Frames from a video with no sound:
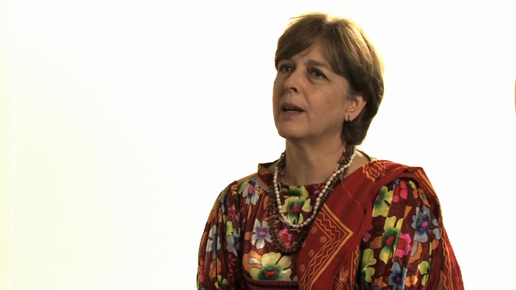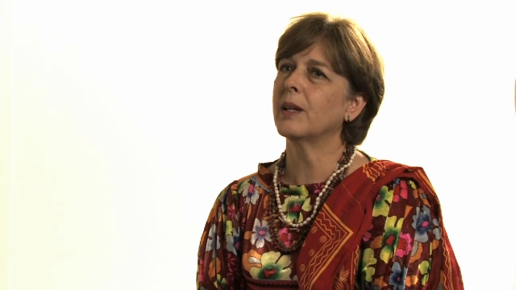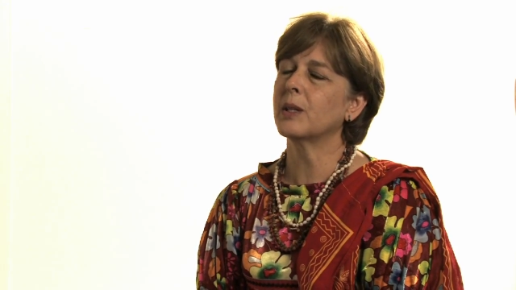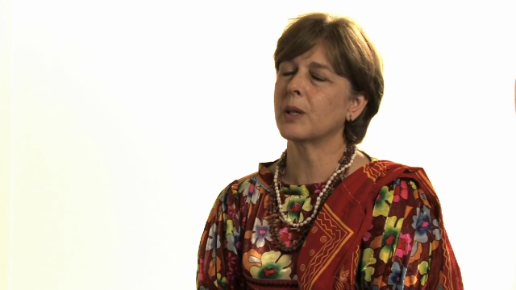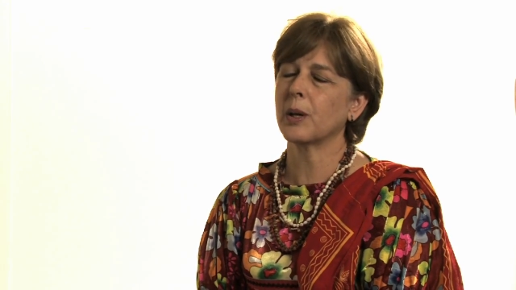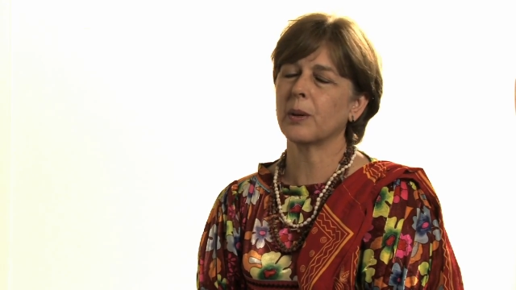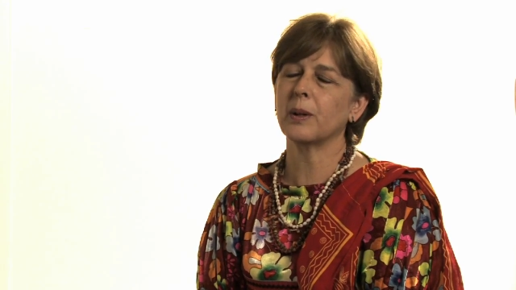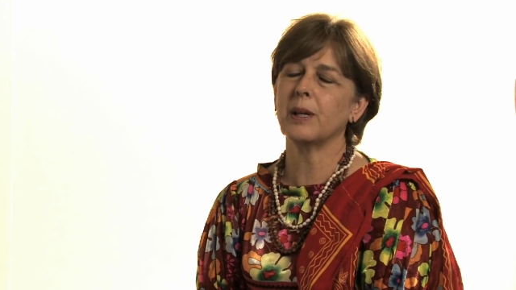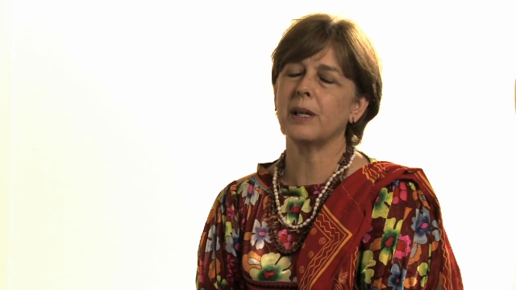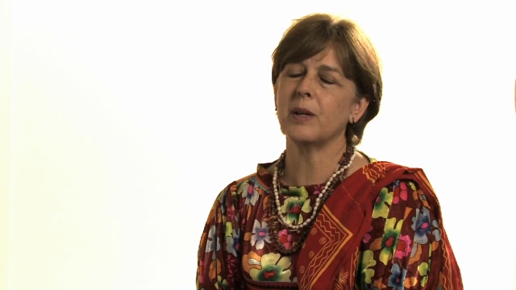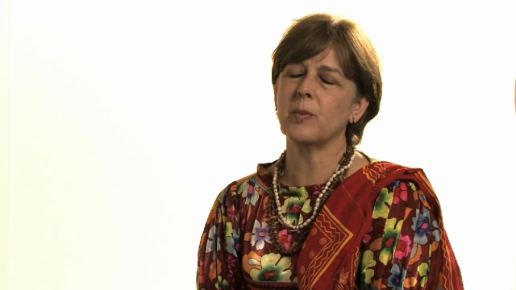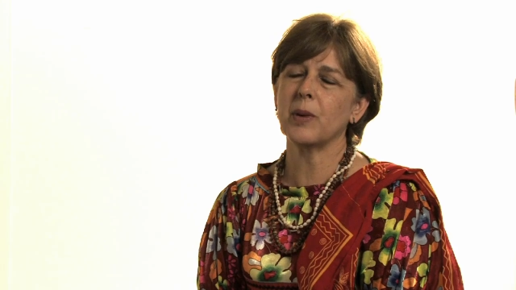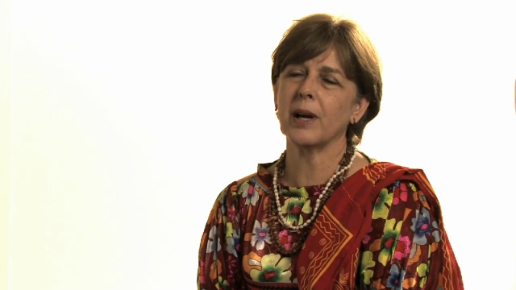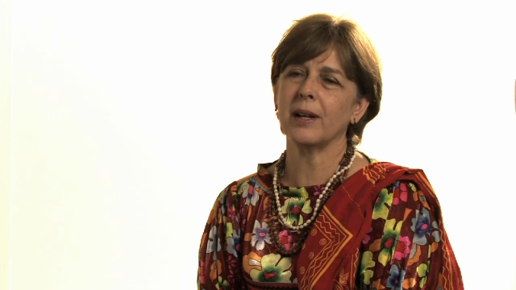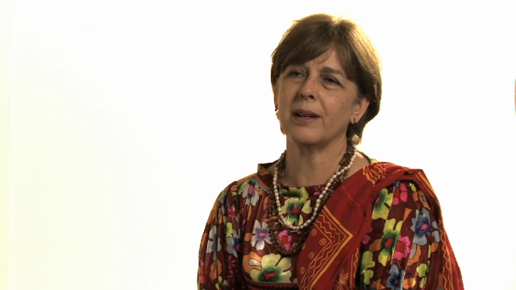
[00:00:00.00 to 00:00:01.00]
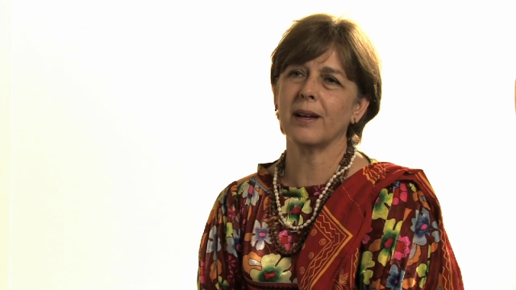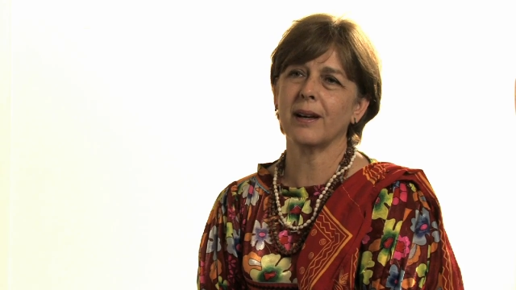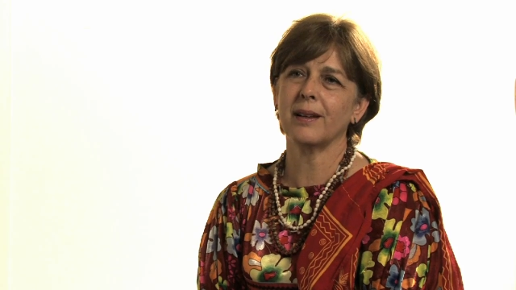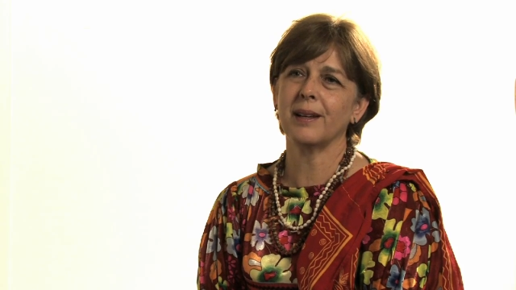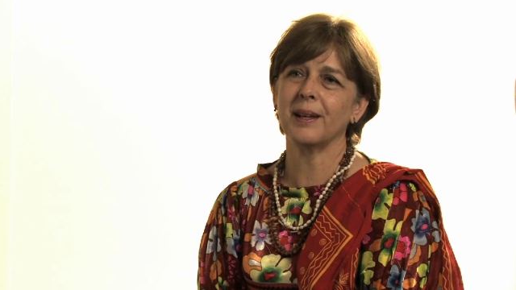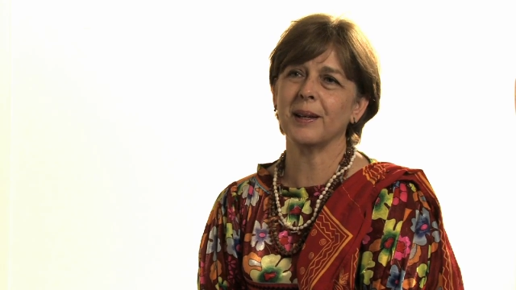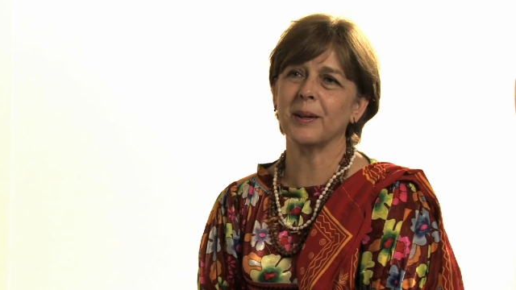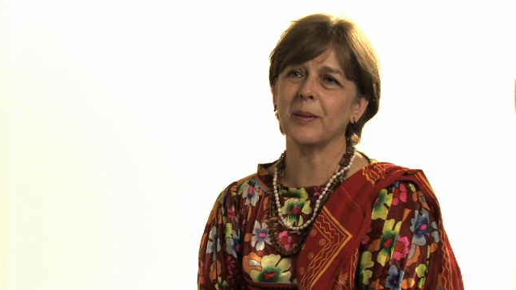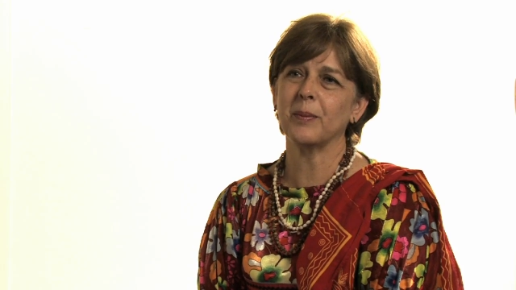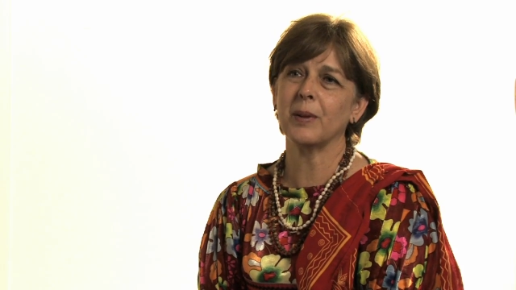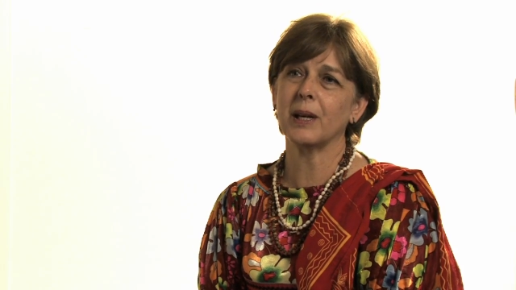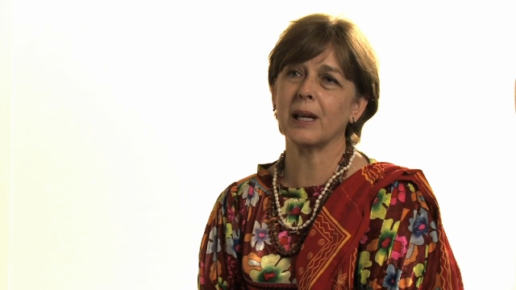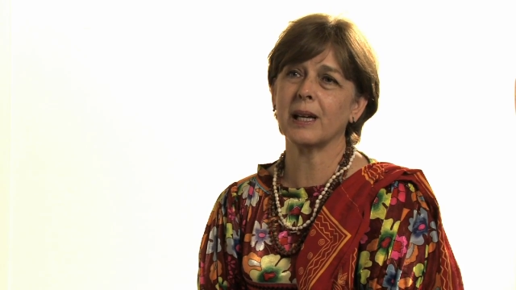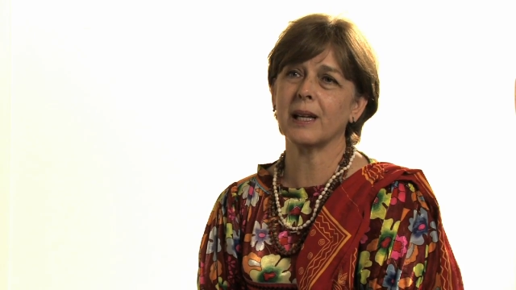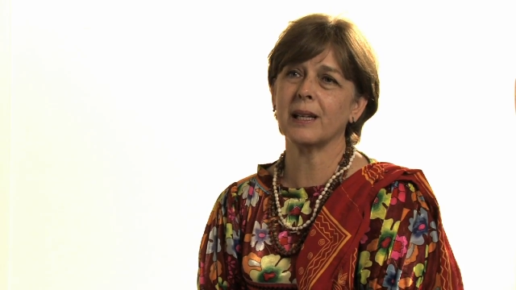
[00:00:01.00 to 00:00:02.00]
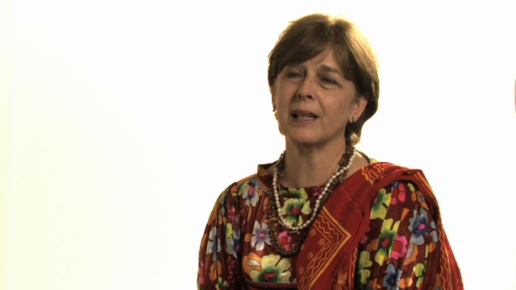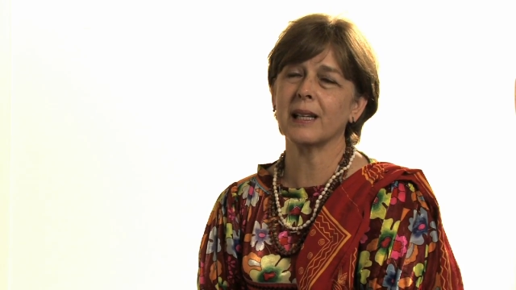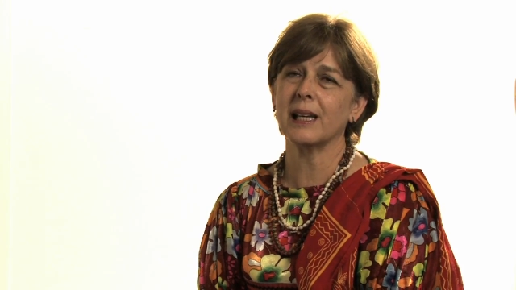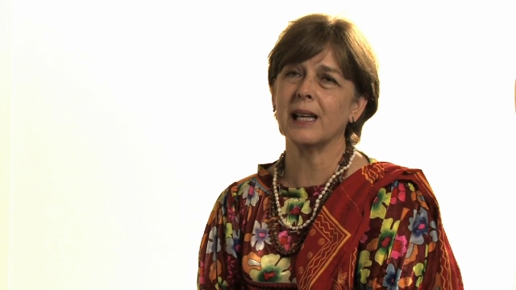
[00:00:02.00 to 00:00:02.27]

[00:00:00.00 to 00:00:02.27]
totally depend on Him? And